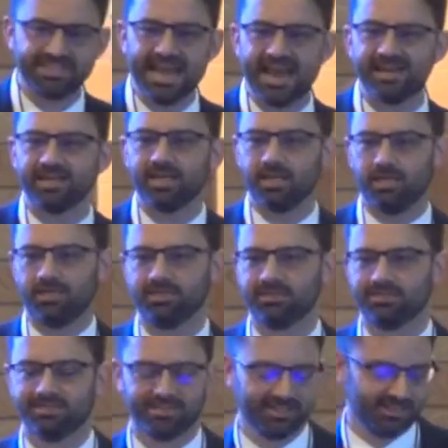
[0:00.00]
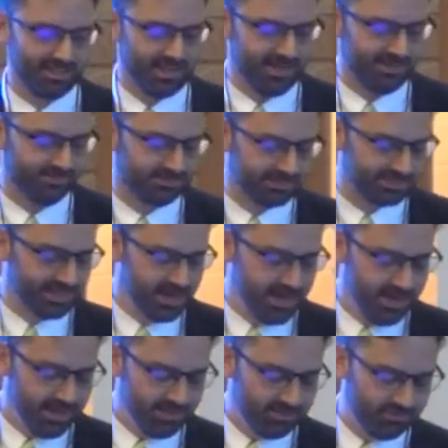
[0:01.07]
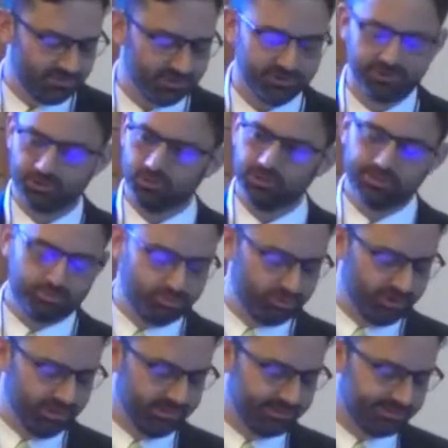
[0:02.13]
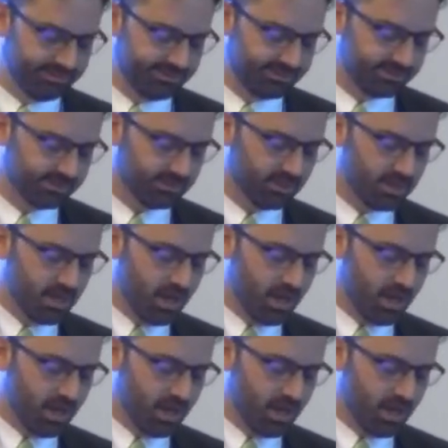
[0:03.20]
Britannica claims that the Druid priests